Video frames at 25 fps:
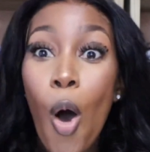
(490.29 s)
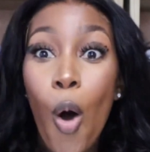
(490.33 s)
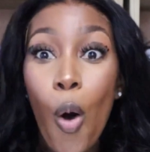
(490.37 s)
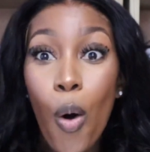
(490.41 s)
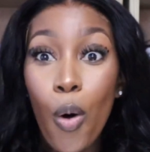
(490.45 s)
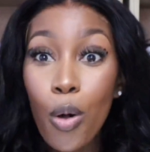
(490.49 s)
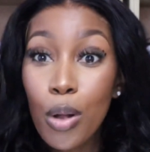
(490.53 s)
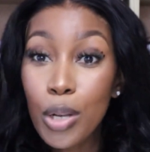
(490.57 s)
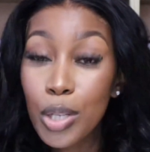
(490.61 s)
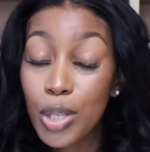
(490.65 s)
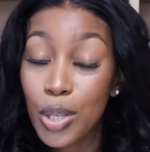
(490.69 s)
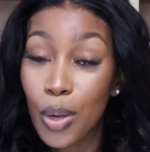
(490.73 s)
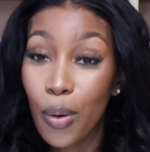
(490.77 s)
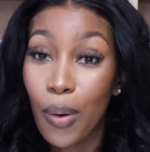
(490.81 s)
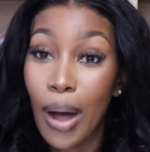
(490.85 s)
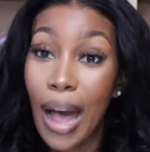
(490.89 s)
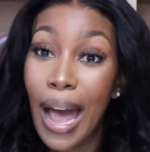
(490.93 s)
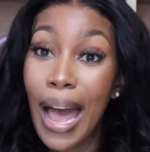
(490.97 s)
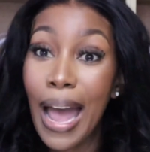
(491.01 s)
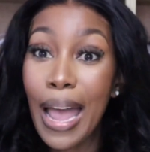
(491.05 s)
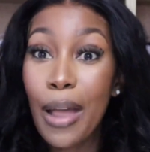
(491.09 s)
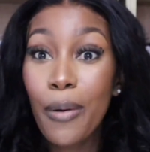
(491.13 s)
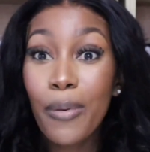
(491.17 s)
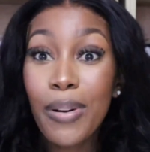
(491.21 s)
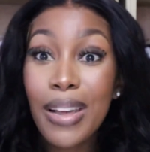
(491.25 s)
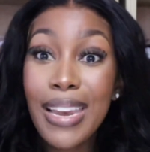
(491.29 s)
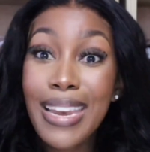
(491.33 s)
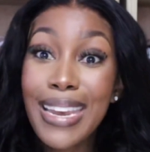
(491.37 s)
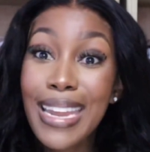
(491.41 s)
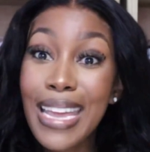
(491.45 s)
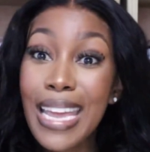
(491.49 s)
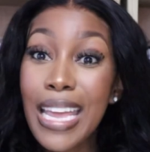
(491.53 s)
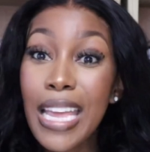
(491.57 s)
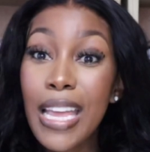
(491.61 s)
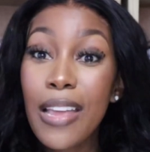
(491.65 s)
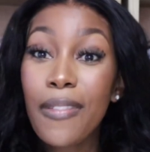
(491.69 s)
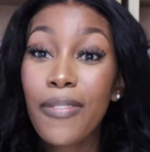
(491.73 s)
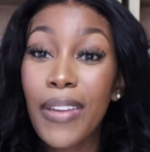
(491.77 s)
Also, I will
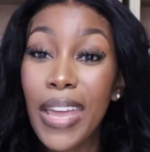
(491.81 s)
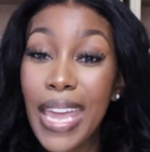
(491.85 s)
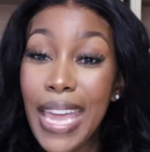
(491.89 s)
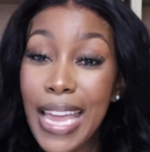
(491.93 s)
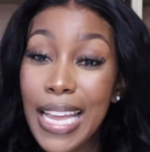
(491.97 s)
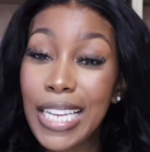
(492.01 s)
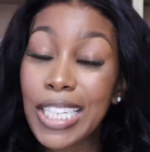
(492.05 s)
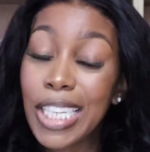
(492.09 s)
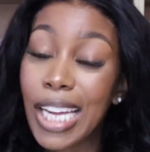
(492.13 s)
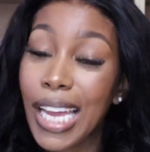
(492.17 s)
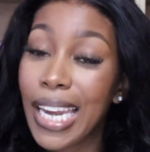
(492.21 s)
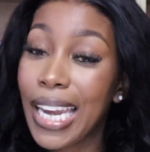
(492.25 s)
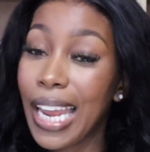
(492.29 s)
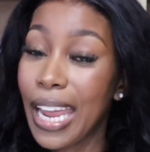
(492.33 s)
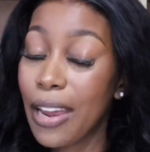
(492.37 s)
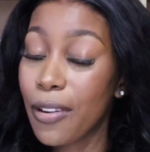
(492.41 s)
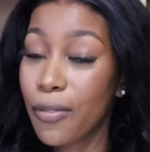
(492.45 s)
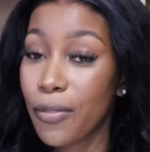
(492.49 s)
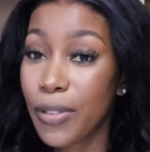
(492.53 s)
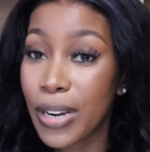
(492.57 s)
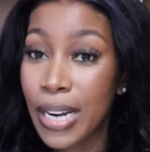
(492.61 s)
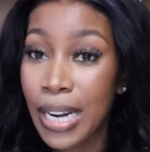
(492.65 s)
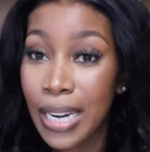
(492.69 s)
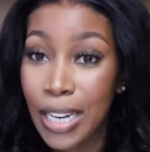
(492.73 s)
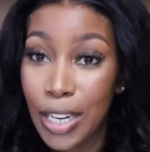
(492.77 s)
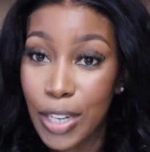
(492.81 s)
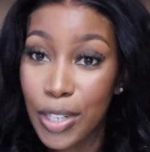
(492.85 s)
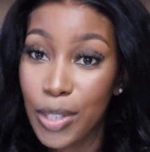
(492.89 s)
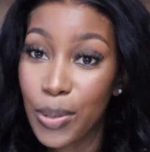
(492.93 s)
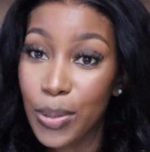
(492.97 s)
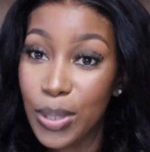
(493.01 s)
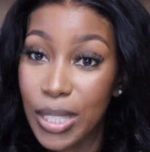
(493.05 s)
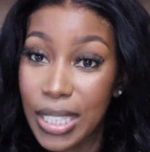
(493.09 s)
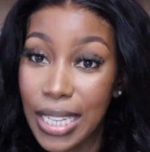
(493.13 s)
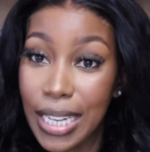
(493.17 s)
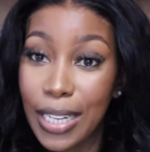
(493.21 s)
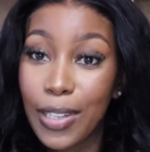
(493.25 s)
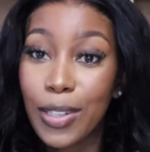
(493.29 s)
leave each and every little
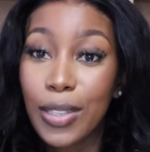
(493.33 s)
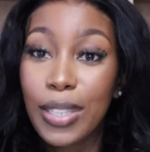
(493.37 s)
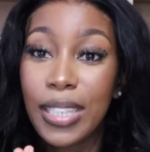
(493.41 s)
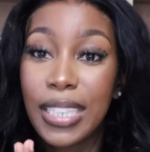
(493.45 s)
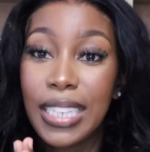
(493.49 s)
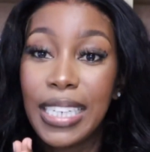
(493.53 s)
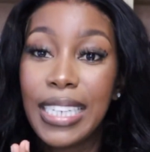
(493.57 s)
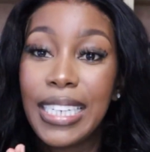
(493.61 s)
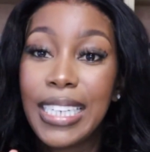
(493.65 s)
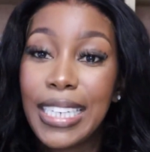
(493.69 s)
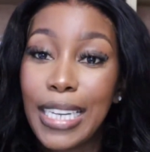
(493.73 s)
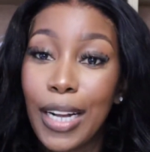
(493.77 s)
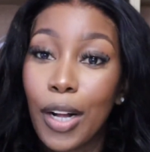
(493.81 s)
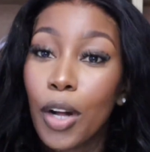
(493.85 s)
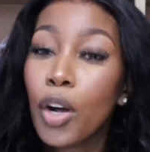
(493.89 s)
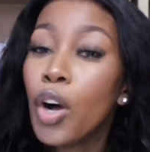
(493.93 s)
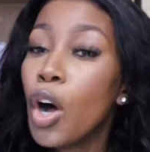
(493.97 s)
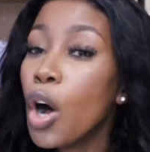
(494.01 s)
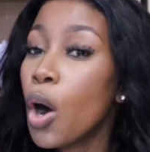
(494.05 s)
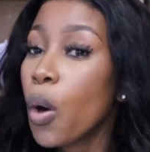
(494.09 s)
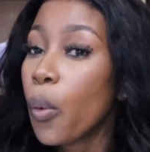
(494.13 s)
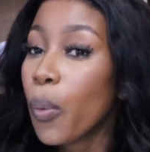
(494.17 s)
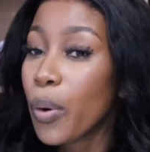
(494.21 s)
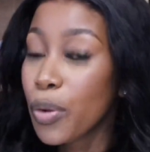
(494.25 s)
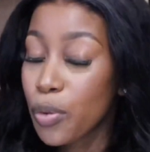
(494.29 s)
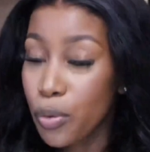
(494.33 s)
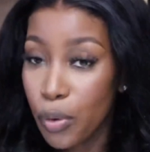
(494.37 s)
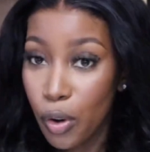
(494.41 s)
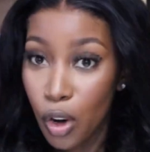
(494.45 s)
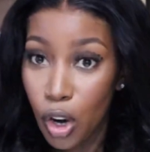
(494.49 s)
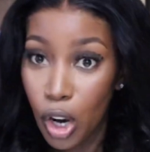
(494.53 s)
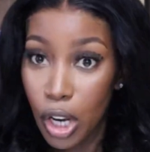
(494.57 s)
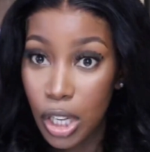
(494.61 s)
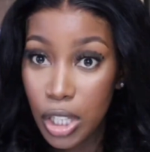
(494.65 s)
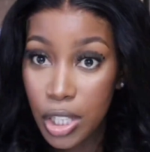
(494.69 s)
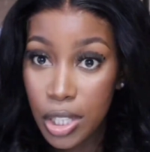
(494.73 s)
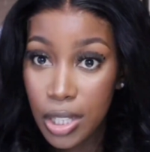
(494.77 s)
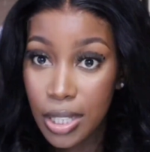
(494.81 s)
single detail with
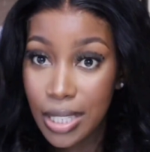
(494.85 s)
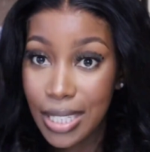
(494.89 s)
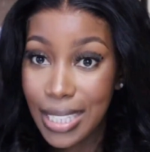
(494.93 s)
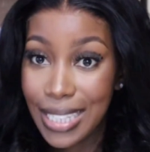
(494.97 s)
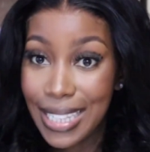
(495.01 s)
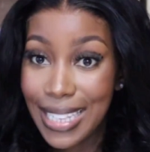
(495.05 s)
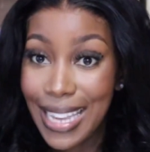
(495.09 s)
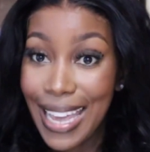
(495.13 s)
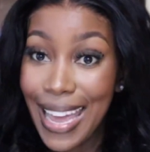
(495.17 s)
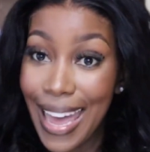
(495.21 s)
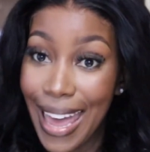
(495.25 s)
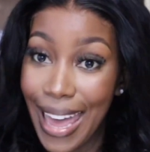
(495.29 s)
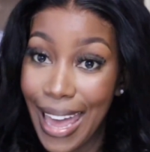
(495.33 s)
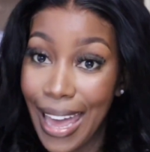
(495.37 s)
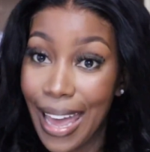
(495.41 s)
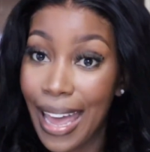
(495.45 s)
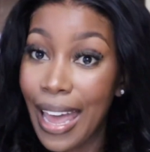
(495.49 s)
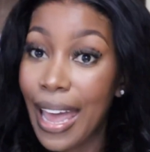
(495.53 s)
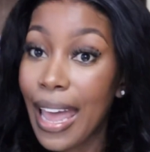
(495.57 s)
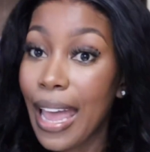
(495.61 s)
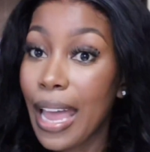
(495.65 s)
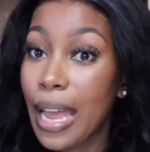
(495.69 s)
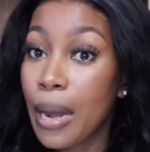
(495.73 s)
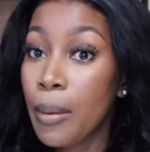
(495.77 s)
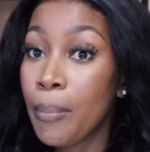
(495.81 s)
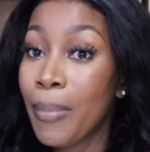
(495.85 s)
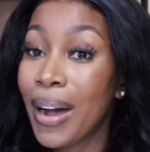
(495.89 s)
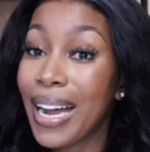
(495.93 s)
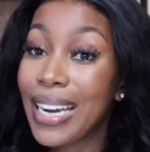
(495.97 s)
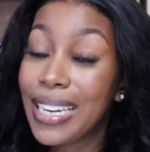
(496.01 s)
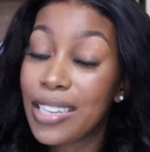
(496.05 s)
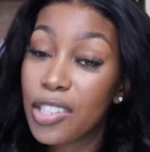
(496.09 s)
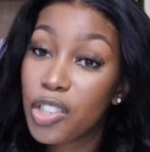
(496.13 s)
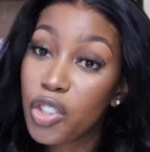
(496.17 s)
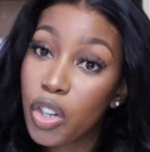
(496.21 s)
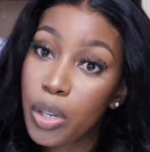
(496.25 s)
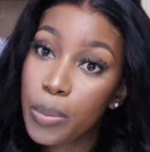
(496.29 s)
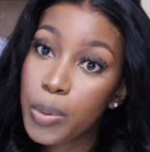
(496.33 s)
regards to this hair in my
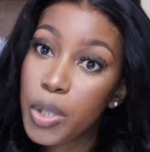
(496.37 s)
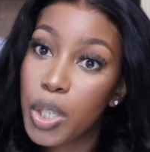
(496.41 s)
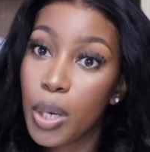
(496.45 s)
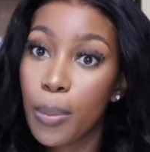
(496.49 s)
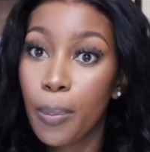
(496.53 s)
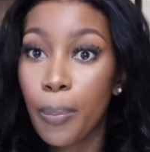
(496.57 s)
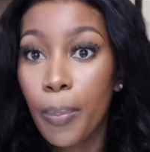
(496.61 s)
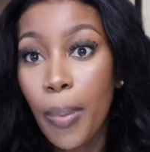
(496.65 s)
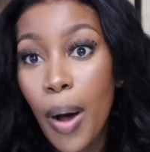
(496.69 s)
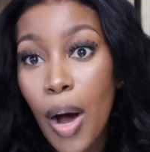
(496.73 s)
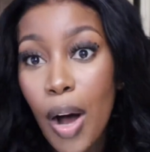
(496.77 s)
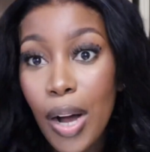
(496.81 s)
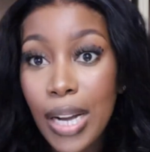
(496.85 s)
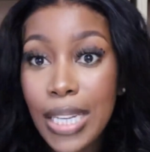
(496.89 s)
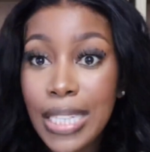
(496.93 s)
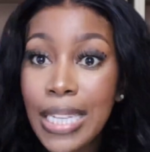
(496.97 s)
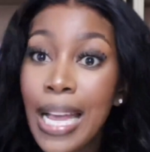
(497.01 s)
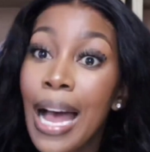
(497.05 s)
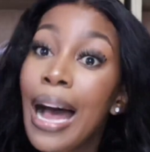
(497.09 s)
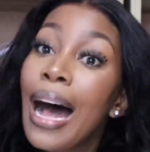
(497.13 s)
description box.